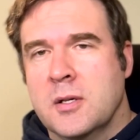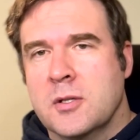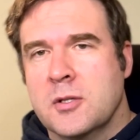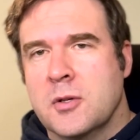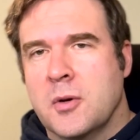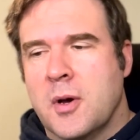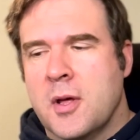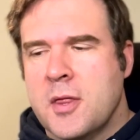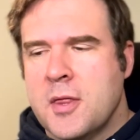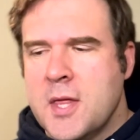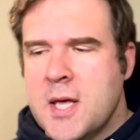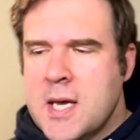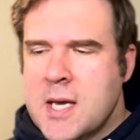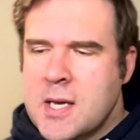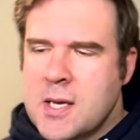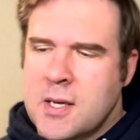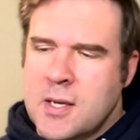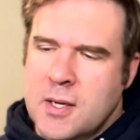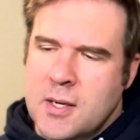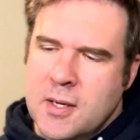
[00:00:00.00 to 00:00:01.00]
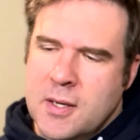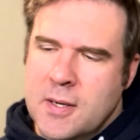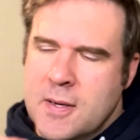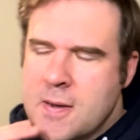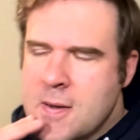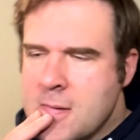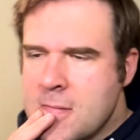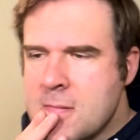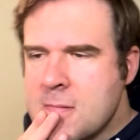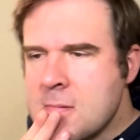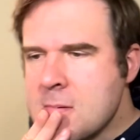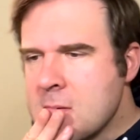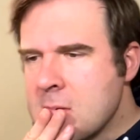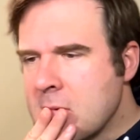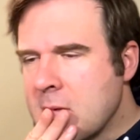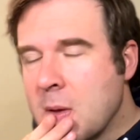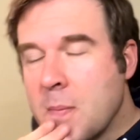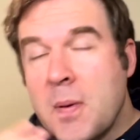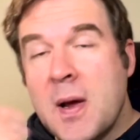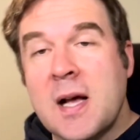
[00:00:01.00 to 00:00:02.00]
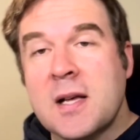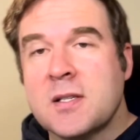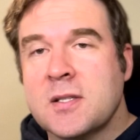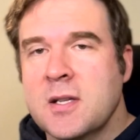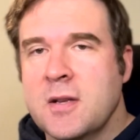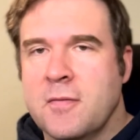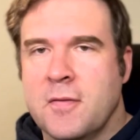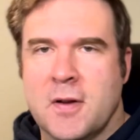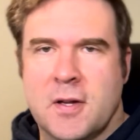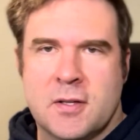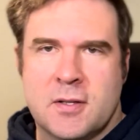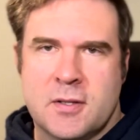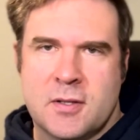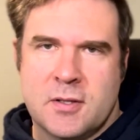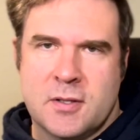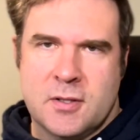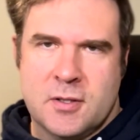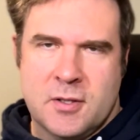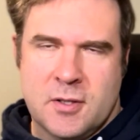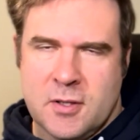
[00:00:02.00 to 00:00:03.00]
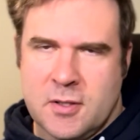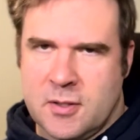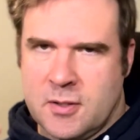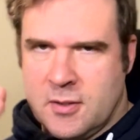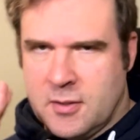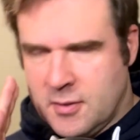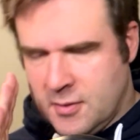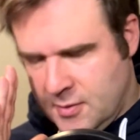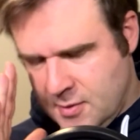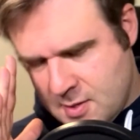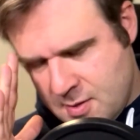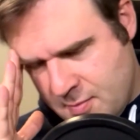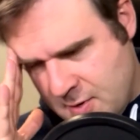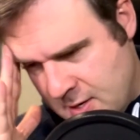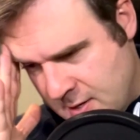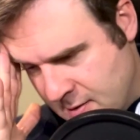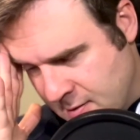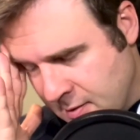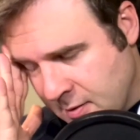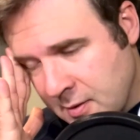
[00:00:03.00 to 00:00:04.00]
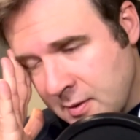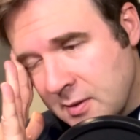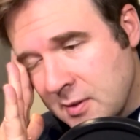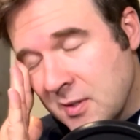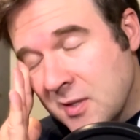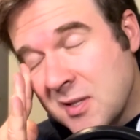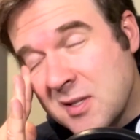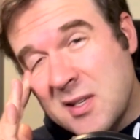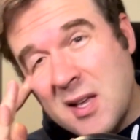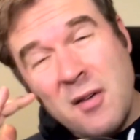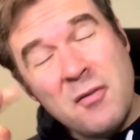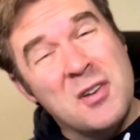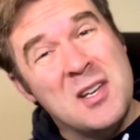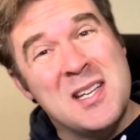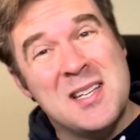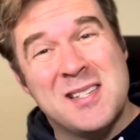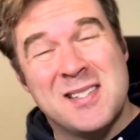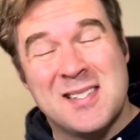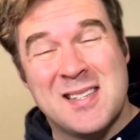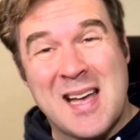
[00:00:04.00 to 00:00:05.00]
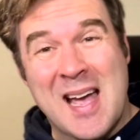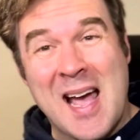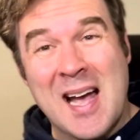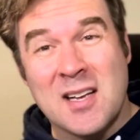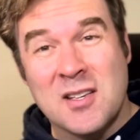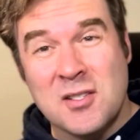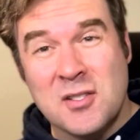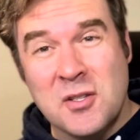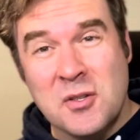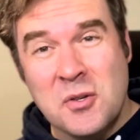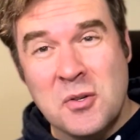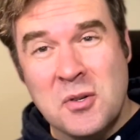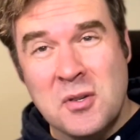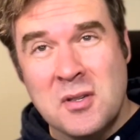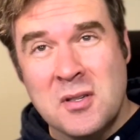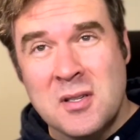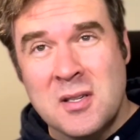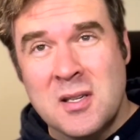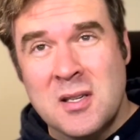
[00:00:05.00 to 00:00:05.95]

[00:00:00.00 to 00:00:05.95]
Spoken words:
So I think the pass defense is just, 70 sacks, dude.